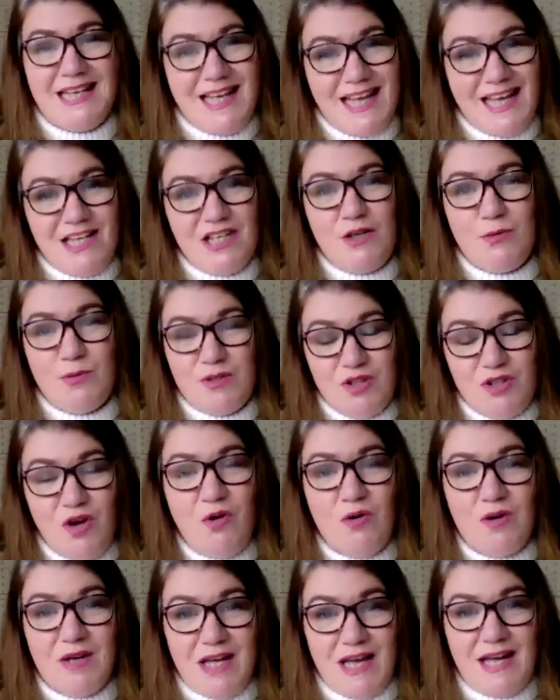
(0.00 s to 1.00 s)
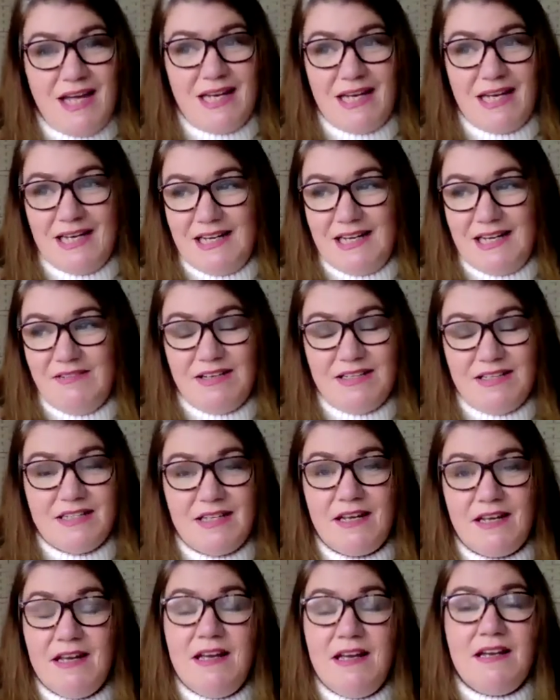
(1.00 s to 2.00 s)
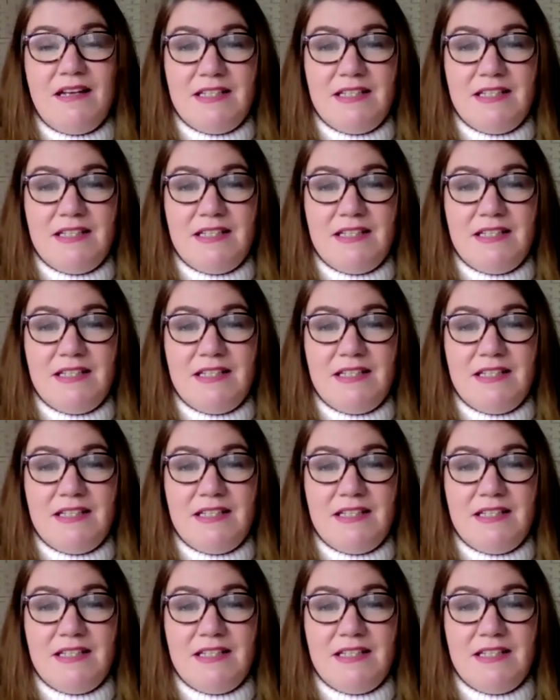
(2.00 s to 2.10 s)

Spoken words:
again, you will not get a clear answer,